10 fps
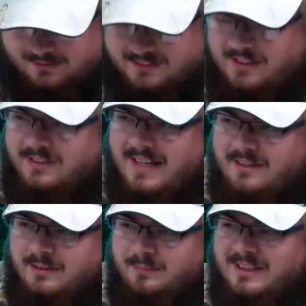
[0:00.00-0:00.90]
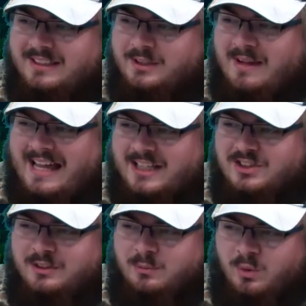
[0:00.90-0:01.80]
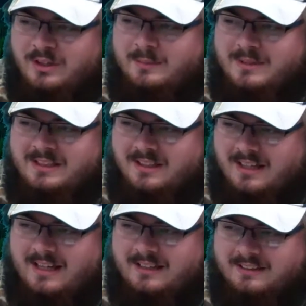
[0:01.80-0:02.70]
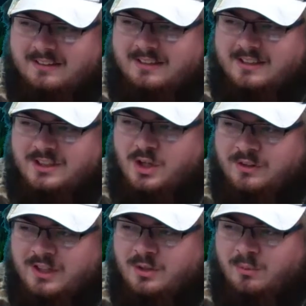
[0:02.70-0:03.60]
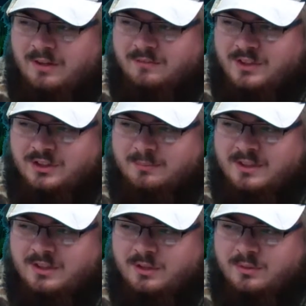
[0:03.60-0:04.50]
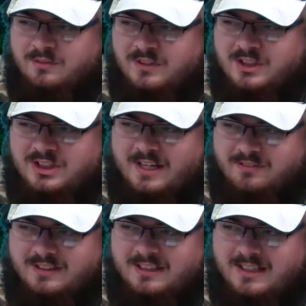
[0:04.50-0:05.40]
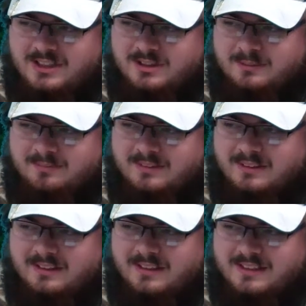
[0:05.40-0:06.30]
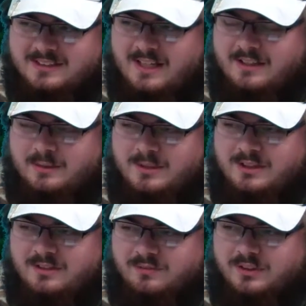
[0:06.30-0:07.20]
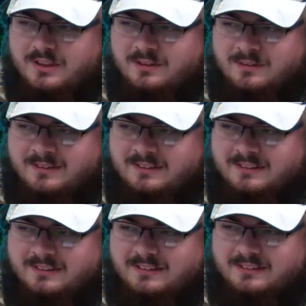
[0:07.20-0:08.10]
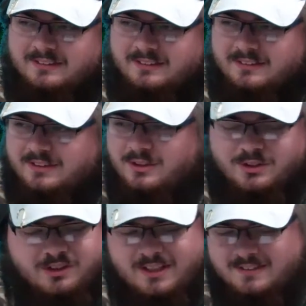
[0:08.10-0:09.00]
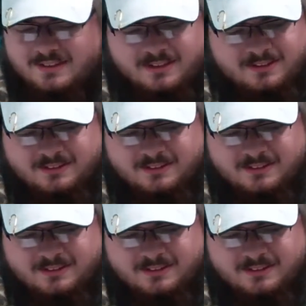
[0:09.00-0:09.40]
So you're telling me you actually want to be caught. Don't you know what fishermen do with fish after they catch them? It's not going to be good for you. You're crazy.